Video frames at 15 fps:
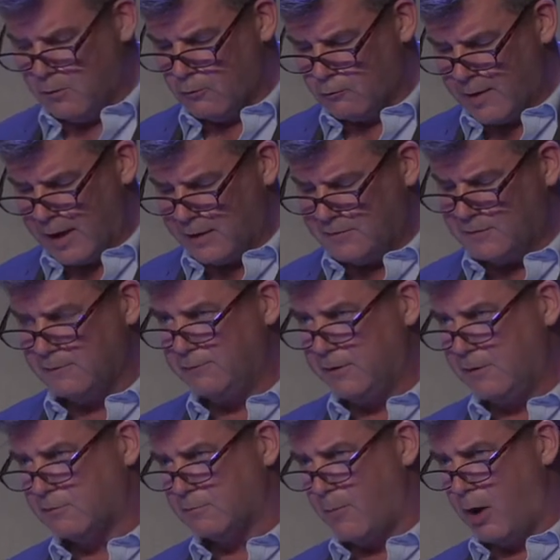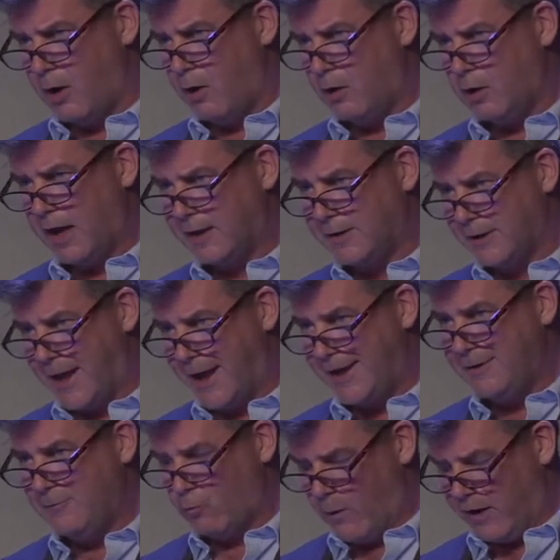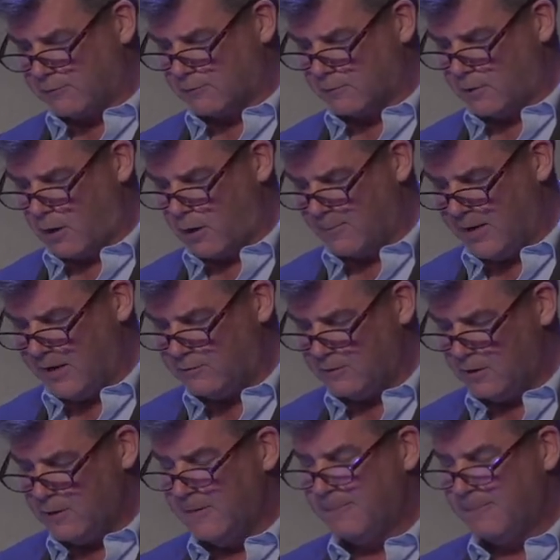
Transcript: relatively small and light Western armies